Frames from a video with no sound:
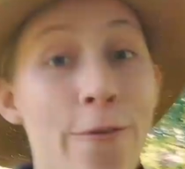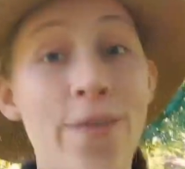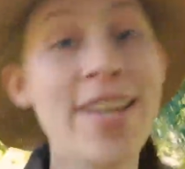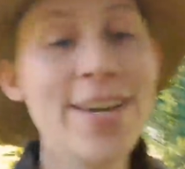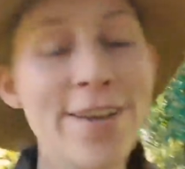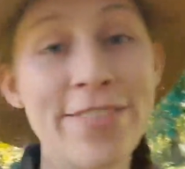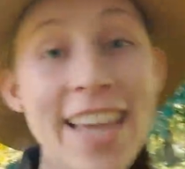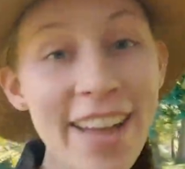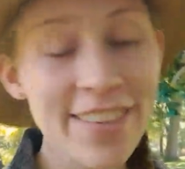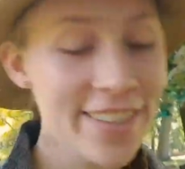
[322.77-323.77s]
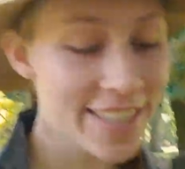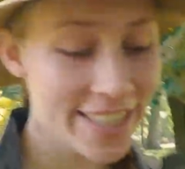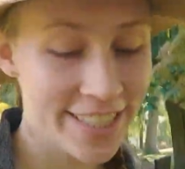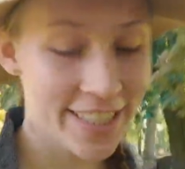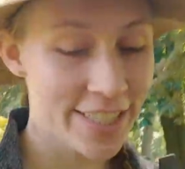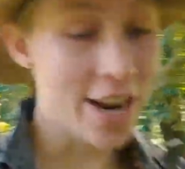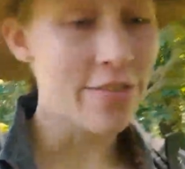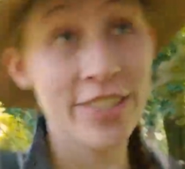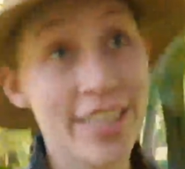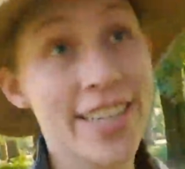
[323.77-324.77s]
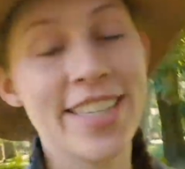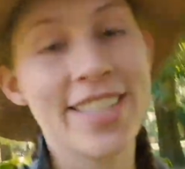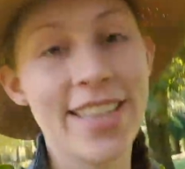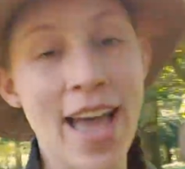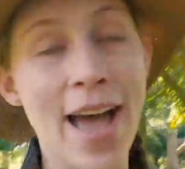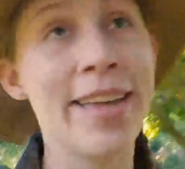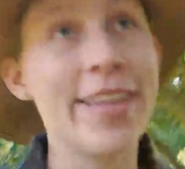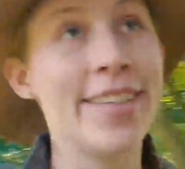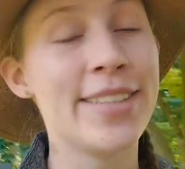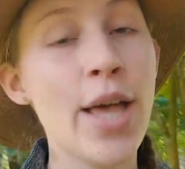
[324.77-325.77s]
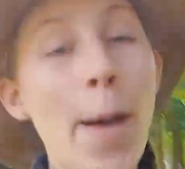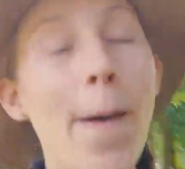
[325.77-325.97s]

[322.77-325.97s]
One of the other things that travel does that is